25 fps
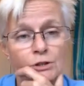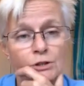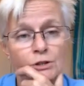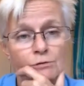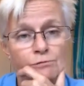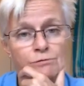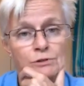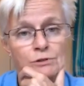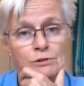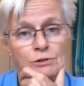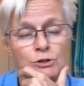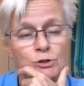
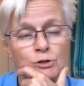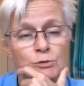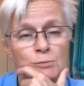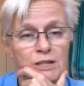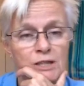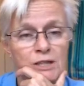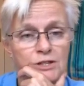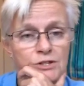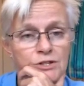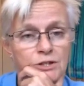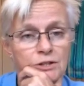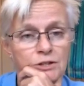for
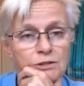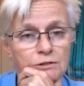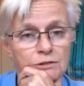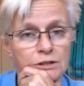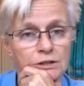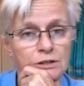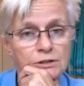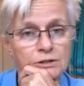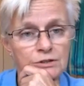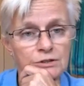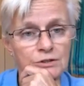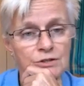
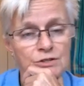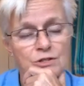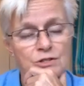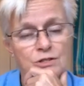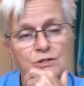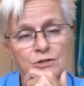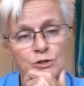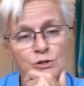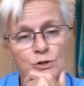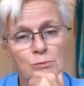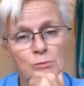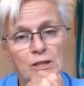humanitarian and
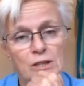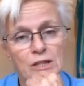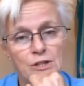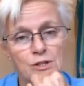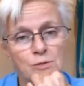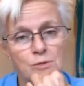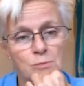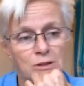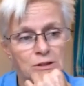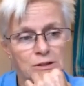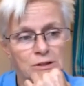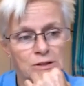disaster
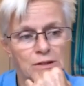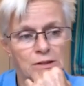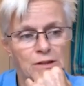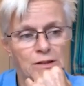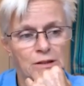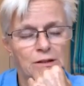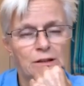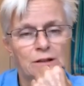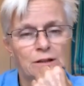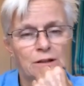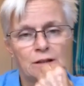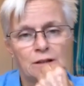management.
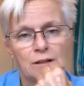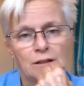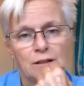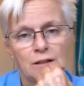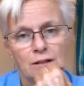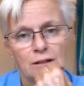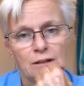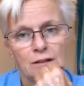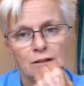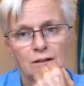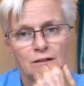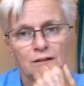
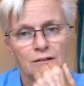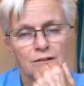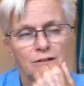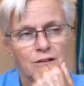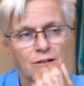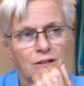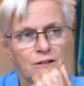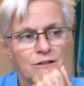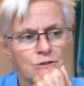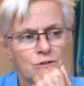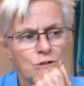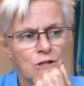And
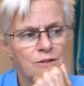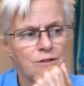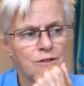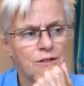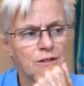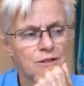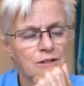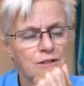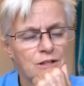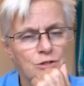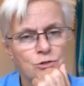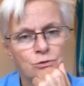I
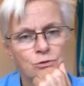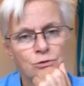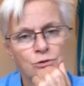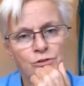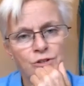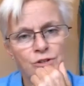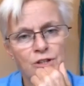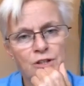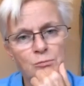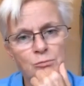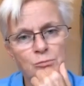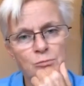think that sort
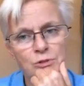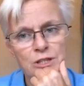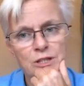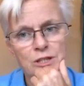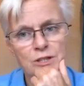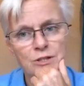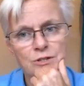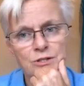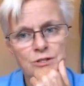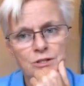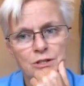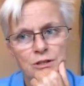of thing
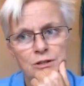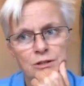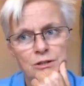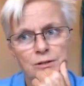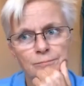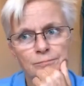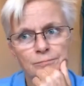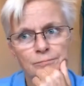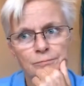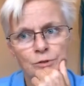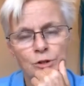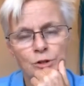brings
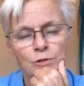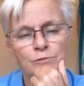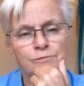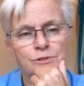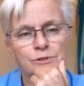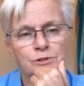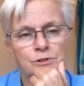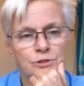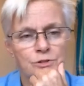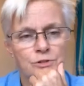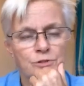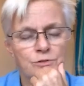
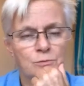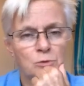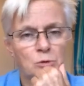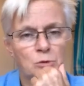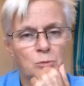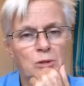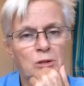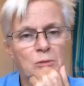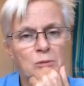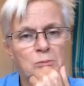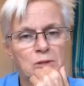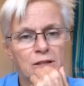confidence from
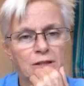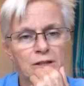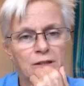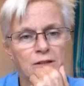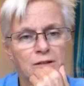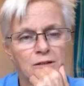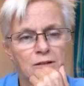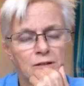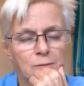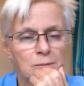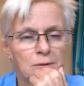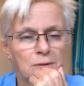the public.
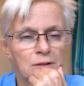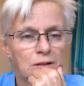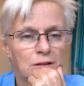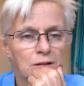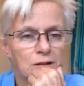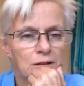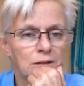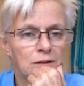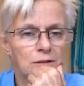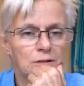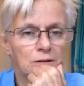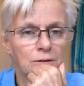I
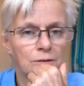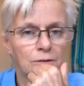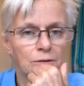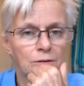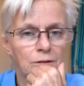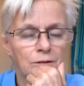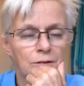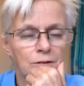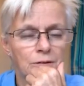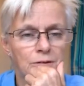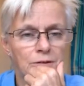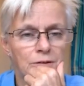mean,
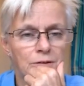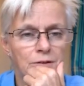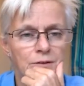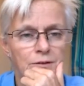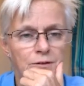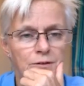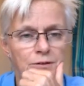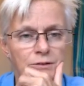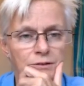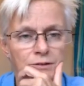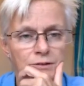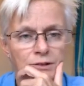
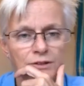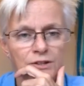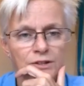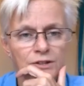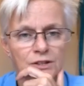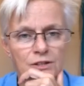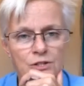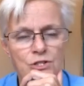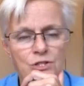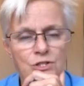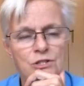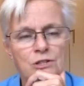I
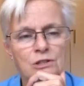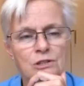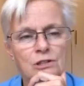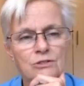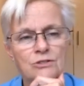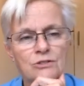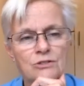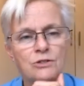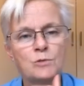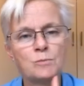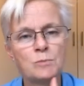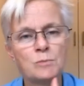think there's still
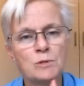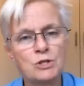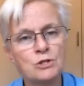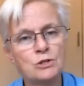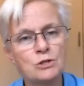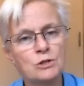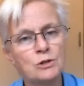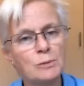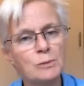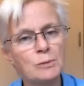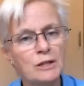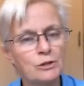a
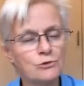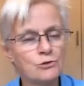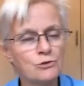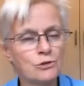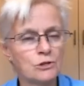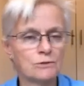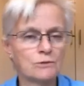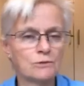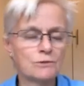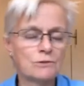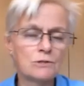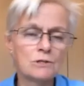suspicion about
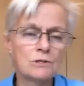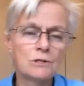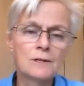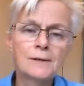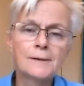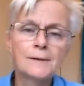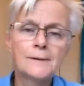drones